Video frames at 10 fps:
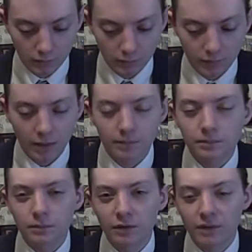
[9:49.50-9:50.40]
Well,
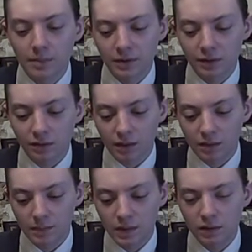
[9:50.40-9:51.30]
that being said,
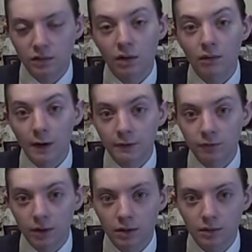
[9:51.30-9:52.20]
I mean, it's an alright
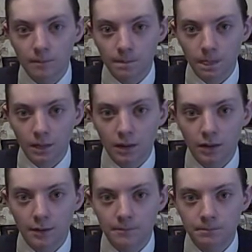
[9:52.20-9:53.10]
drink,
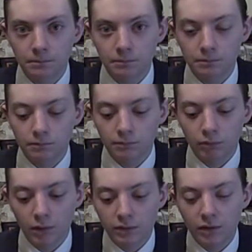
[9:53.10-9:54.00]
um,
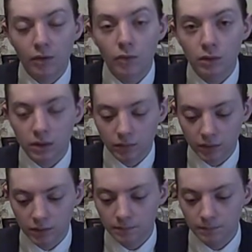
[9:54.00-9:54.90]
priced
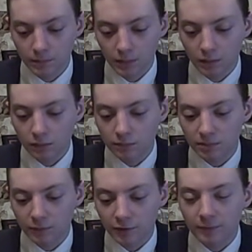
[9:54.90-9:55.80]
accordingly. A little bit
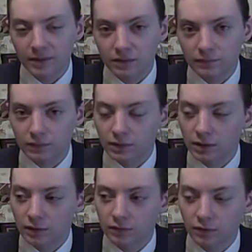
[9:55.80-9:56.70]
more expensive for the
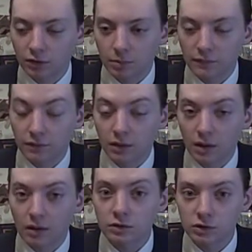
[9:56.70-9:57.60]
kickstarts, but for
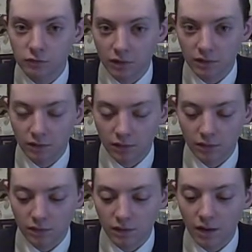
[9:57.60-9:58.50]
energy drinks, it,
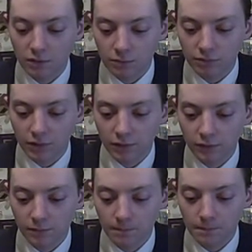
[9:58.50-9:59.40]
it's standard
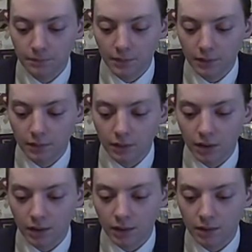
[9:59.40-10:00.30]
price.
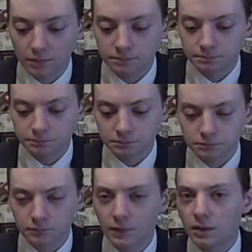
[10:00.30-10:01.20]
Um,
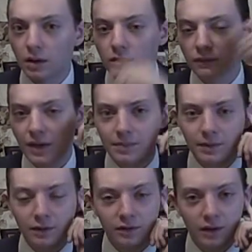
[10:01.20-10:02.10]
you know, and with that
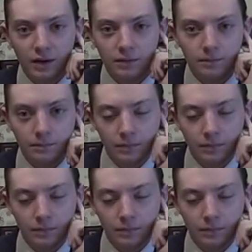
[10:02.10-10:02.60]
being said,